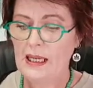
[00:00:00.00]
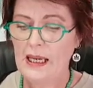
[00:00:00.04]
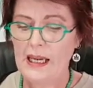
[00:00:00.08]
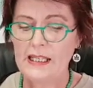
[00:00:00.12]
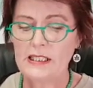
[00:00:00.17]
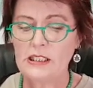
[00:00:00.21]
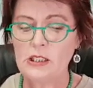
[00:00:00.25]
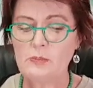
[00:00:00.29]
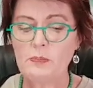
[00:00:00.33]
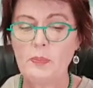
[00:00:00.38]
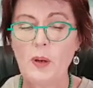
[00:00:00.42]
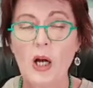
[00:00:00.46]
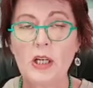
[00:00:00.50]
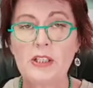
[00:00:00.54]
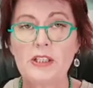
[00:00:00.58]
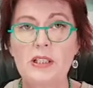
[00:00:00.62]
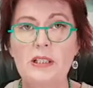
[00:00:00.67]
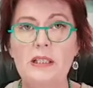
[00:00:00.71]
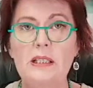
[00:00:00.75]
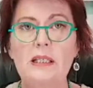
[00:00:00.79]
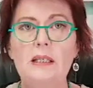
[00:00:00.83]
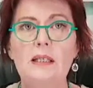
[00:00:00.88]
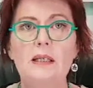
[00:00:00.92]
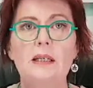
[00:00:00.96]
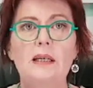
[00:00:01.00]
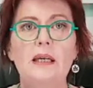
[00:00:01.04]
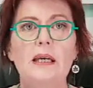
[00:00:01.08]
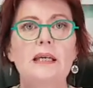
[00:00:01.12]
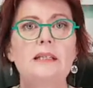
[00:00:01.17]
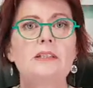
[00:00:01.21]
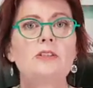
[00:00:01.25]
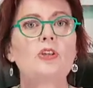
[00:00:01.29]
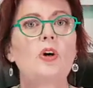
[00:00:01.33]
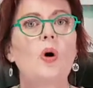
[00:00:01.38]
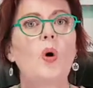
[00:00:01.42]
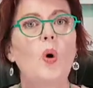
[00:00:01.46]
its botany,
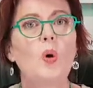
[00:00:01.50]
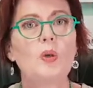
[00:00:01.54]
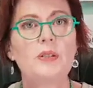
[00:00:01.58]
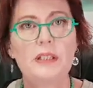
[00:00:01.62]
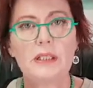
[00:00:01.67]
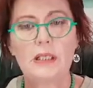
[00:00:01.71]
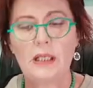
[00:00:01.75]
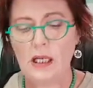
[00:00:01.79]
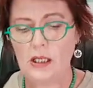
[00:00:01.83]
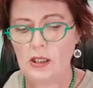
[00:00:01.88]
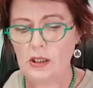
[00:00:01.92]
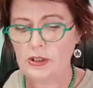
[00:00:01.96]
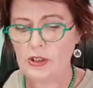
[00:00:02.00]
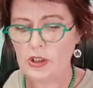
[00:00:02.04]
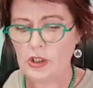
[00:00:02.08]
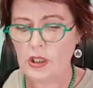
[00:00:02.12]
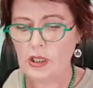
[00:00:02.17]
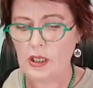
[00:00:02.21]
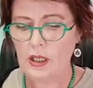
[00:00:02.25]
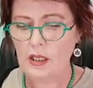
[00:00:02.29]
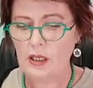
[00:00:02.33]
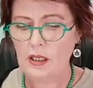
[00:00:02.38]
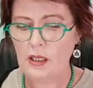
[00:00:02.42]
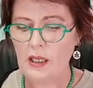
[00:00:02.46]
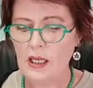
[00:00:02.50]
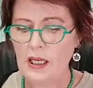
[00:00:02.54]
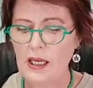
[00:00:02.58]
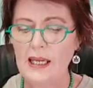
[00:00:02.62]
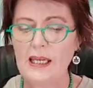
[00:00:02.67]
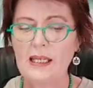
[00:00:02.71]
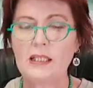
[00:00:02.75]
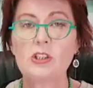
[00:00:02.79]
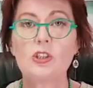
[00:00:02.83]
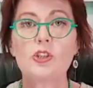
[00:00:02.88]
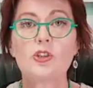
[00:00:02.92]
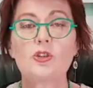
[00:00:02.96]
its horticulture,
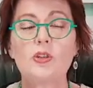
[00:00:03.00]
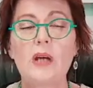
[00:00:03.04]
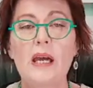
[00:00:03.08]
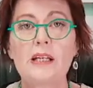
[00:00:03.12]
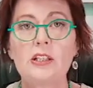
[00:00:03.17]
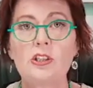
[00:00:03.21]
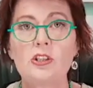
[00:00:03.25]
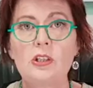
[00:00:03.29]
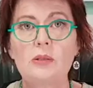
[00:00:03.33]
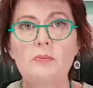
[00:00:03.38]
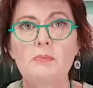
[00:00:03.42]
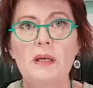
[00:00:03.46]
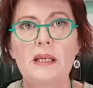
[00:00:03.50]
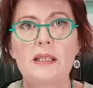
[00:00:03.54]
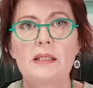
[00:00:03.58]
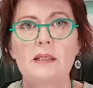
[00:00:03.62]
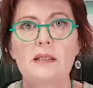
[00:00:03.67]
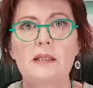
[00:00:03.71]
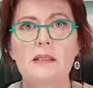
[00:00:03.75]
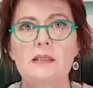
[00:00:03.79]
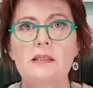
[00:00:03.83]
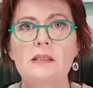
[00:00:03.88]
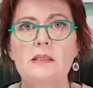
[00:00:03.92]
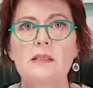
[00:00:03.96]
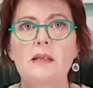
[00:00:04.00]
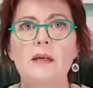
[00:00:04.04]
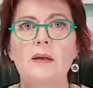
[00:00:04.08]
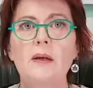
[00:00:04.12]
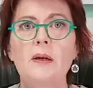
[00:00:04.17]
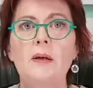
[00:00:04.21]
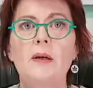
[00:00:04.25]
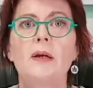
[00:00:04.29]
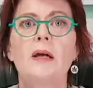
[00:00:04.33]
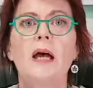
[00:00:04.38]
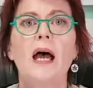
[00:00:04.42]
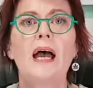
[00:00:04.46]
extraction methods,
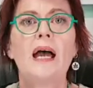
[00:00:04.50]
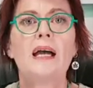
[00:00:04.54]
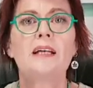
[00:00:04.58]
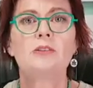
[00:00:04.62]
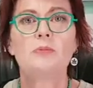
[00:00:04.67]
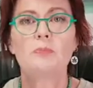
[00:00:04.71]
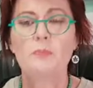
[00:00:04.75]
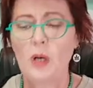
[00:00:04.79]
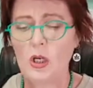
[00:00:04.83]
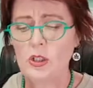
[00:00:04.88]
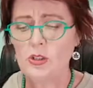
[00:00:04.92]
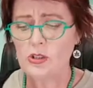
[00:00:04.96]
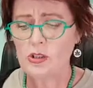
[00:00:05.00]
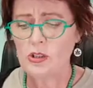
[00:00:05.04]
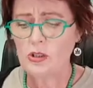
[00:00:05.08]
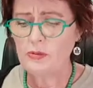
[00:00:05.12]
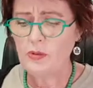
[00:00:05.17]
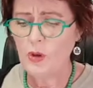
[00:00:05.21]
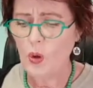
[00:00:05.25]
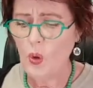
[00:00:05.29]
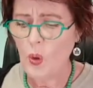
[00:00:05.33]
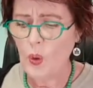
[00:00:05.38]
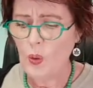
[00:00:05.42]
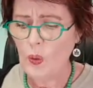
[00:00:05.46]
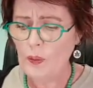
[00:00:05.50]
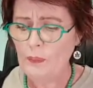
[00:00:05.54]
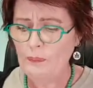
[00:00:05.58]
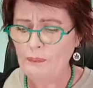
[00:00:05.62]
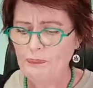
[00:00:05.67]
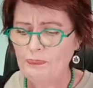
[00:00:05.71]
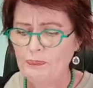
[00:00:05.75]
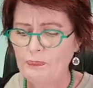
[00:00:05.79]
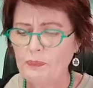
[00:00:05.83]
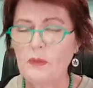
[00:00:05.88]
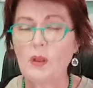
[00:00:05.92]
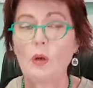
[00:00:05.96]
and most of all,
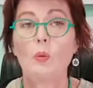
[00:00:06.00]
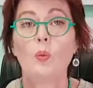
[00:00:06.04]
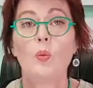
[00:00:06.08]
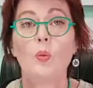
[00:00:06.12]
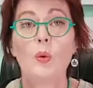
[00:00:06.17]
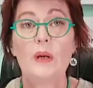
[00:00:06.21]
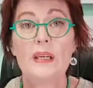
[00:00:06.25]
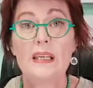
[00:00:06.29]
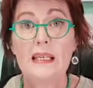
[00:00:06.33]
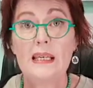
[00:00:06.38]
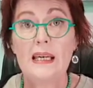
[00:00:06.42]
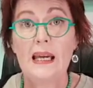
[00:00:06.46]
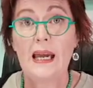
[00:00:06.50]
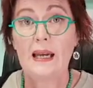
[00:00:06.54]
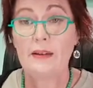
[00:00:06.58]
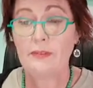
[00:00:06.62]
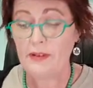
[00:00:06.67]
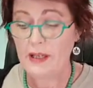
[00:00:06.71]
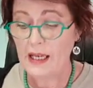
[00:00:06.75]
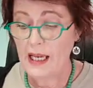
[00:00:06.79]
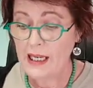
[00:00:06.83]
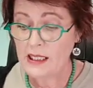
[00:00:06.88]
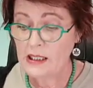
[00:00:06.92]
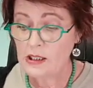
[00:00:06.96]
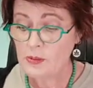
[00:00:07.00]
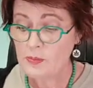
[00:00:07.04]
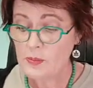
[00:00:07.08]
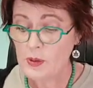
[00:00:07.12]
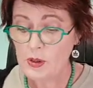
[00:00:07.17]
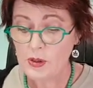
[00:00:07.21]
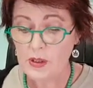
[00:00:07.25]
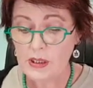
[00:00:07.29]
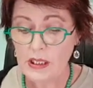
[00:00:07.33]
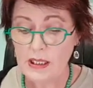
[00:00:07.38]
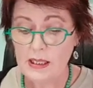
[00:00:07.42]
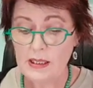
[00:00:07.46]
we have
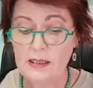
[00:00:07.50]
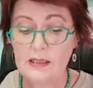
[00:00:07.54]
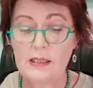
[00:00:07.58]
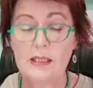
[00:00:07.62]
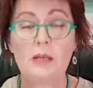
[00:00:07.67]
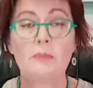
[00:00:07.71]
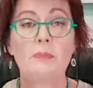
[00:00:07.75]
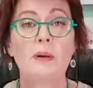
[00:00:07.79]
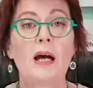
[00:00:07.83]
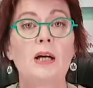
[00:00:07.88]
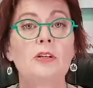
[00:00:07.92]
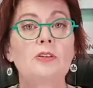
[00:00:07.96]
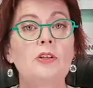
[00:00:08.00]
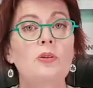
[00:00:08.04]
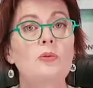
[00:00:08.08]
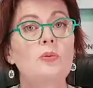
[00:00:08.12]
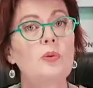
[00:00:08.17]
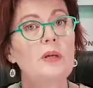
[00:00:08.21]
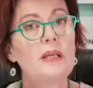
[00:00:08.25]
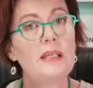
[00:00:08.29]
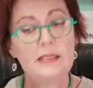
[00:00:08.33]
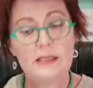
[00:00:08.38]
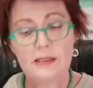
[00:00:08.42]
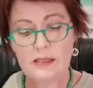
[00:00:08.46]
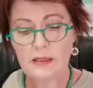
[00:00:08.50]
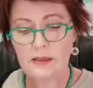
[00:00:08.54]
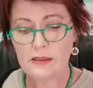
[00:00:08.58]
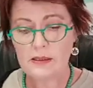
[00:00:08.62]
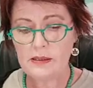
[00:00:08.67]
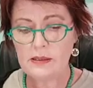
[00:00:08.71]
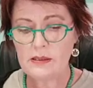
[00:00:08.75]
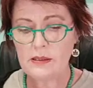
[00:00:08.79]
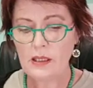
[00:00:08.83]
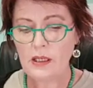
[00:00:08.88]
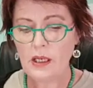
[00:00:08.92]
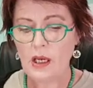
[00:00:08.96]
expertise about the
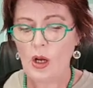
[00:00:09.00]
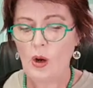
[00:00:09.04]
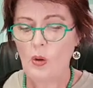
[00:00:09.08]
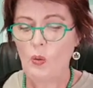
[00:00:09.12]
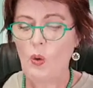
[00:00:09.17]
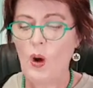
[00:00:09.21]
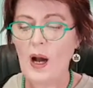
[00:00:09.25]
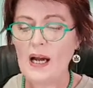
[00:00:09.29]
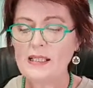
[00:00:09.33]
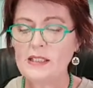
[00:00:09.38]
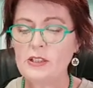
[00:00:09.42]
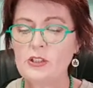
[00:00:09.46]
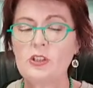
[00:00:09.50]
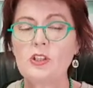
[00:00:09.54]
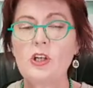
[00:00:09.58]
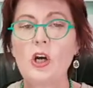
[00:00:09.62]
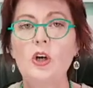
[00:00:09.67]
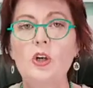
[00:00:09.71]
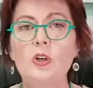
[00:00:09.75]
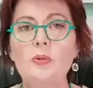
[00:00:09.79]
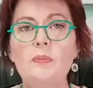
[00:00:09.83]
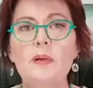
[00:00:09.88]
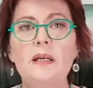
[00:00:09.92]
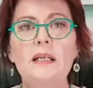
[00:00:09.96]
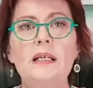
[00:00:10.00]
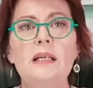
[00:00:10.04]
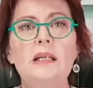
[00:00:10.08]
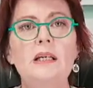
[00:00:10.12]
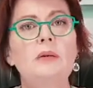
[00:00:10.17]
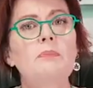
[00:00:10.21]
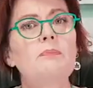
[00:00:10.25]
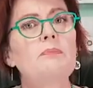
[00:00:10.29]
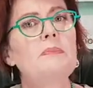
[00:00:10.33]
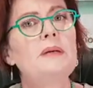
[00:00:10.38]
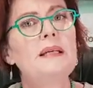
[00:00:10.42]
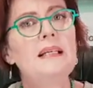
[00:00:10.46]
reasons why so many
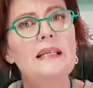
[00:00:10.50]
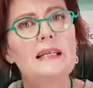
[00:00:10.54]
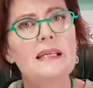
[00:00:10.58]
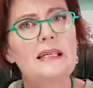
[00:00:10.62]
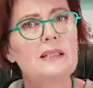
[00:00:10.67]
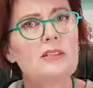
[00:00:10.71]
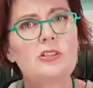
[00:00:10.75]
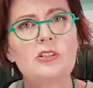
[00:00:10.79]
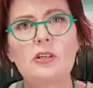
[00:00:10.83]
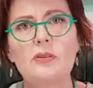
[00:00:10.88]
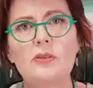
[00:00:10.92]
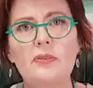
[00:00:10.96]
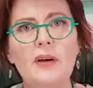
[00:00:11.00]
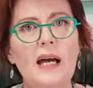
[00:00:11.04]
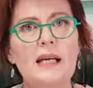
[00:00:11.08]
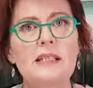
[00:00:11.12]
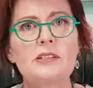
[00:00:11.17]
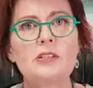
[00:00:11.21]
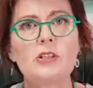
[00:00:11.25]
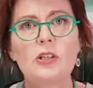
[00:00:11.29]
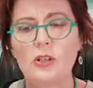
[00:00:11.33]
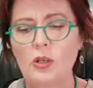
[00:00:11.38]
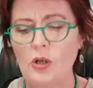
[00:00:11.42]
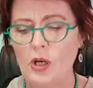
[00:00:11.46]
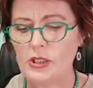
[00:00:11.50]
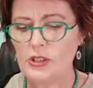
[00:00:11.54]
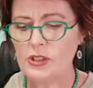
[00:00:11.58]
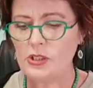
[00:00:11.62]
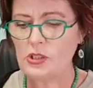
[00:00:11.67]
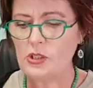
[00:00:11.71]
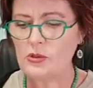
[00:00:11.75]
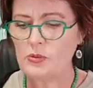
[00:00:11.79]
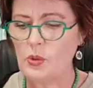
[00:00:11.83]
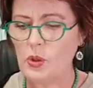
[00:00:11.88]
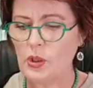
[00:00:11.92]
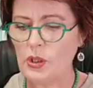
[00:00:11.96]
millions of us across
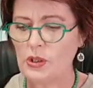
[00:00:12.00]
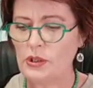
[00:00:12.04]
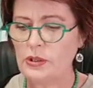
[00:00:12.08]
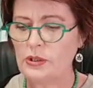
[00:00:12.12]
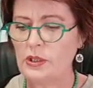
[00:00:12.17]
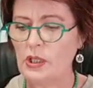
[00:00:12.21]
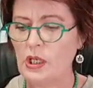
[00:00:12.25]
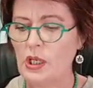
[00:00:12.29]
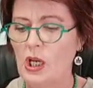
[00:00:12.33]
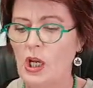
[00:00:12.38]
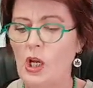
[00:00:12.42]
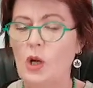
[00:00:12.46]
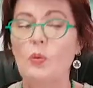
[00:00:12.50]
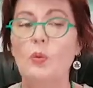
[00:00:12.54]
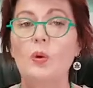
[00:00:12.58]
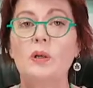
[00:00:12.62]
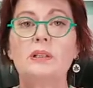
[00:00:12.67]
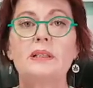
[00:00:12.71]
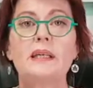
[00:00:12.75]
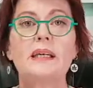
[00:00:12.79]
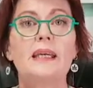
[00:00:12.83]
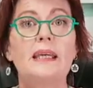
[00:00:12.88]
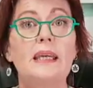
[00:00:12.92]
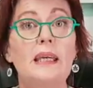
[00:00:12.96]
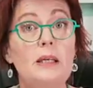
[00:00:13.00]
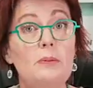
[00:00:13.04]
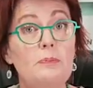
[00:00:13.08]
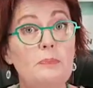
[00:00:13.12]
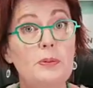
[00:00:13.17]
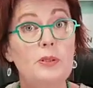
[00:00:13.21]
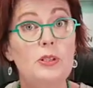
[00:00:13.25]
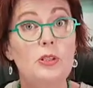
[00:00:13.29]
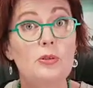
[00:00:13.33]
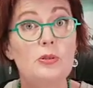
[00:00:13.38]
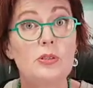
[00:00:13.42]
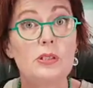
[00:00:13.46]
the world will
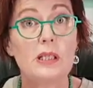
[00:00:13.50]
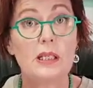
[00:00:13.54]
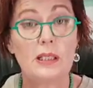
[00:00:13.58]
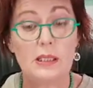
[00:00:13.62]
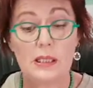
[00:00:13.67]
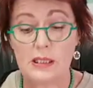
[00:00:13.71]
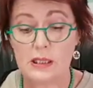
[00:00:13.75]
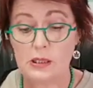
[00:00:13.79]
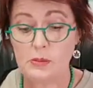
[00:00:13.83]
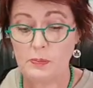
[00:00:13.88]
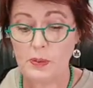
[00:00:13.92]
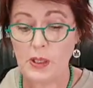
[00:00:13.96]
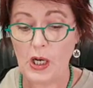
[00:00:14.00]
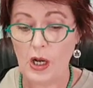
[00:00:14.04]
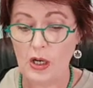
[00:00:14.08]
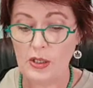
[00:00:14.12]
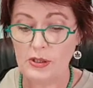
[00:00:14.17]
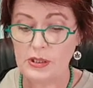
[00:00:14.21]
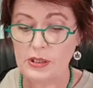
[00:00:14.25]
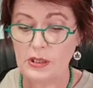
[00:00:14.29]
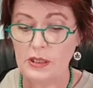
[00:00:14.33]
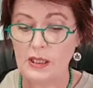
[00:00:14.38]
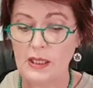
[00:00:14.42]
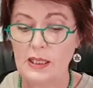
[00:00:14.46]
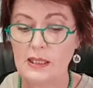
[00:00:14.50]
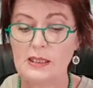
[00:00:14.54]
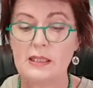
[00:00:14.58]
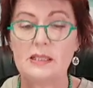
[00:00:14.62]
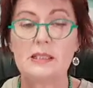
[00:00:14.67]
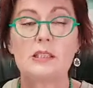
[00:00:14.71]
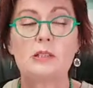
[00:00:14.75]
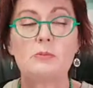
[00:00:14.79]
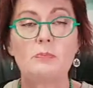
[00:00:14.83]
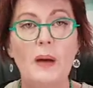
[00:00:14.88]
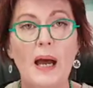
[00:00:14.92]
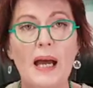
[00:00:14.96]
keep using this plant
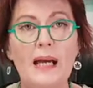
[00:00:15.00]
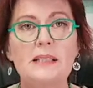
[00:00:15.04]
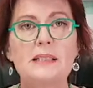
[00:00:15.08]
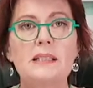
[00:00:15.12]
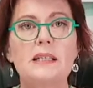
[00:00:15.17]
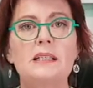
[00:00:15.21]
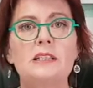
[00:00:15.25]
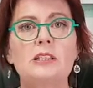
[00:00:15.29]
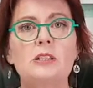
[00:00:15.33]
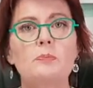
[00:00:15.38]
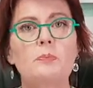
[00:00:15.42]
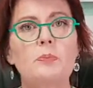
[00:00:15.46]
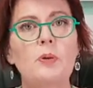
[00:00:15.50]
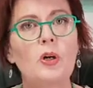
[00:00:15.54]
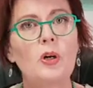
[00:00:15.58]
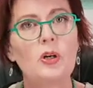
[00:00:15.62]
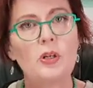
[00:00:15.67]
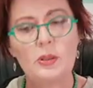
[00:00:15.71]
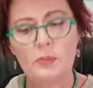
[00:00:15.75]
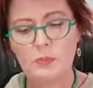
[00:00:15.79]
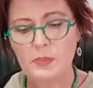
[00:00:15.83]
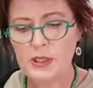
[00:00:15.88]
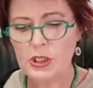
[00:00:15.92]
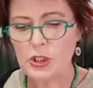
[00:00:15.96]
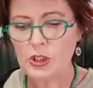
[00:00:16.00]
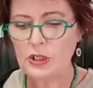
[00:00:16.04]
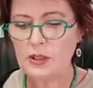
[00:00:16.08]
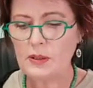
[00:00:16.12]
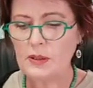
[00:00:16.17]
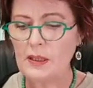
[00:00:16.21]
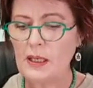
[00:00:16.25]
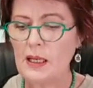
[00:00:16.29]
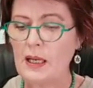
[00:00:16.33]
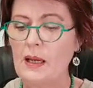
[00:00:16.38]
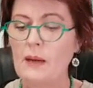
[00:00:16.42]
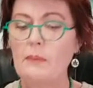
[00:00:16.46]
despite its
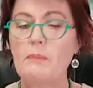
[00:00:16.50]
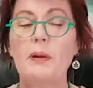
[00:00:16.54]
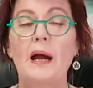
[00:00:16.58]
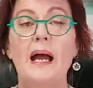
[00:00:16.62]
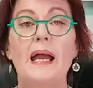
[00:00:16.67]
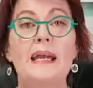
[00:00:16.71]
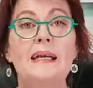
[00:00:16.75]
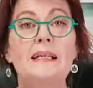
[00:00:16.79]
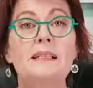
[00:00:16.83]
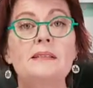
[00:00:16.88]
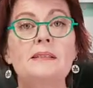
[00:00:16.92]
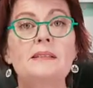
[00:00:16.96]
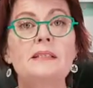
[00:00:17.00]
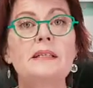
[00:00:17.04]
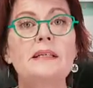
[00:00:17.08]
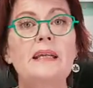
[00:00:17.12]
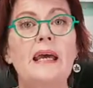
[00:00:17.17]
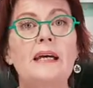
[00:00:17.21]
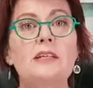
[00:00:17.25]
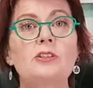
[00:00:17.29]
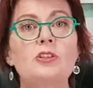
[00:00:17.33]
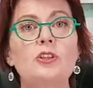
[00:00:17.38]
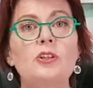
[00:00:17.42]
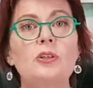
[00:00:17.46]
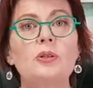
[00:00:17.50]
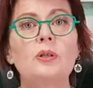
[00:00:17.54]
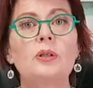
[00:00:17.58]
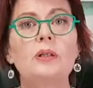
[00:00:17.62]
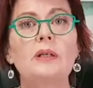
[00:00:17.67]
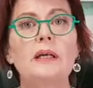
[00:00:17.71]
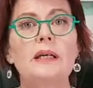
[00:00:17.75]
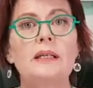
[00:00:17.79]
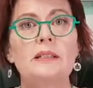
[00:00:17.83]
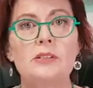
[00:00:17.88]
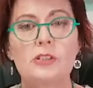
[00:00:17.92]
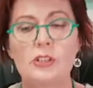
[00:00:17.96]
prohibition by international
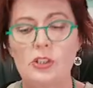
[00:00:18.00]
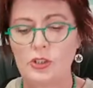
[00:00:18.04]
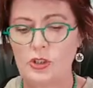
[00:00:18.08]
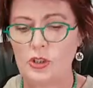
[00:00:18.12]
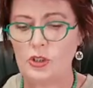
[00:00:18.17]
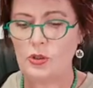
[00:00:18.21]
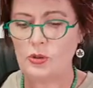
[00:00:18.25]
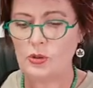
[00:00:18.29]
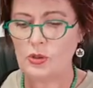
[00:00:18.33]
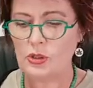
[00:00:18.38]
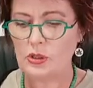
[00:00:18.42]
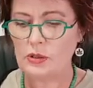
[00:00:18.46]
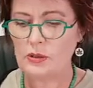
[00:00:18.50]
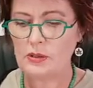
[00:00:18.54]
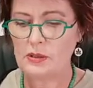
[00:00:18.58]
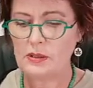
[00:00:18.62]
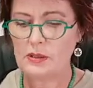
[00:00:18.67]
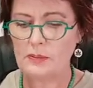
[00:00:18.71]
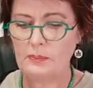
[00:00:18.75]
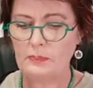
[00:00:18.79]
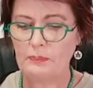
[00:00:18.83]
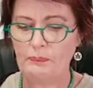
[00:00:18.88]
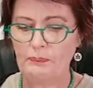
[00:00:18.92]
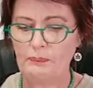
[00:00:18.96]
institutions.